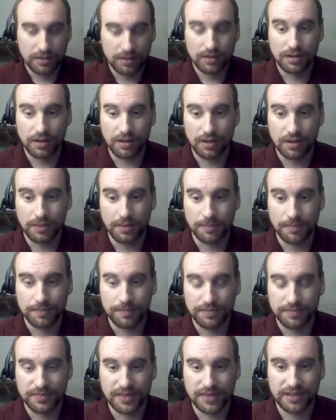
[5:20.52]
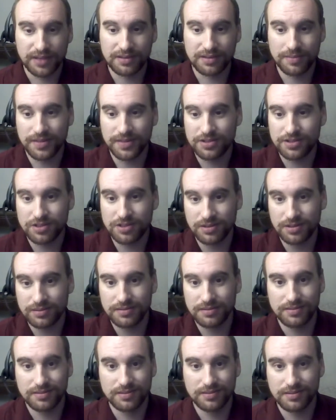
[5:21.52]
Not to mention
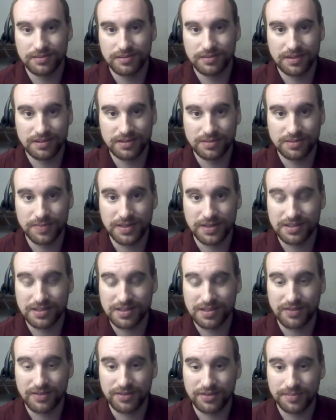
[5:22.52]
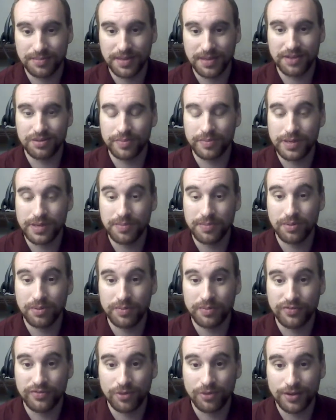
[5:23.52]
it's been discovered by other people
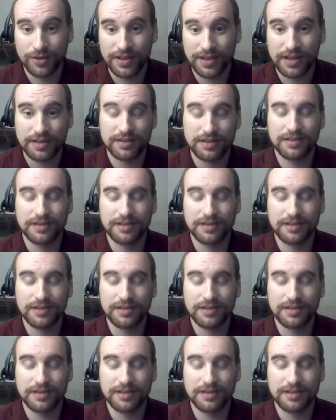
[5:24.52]
before that,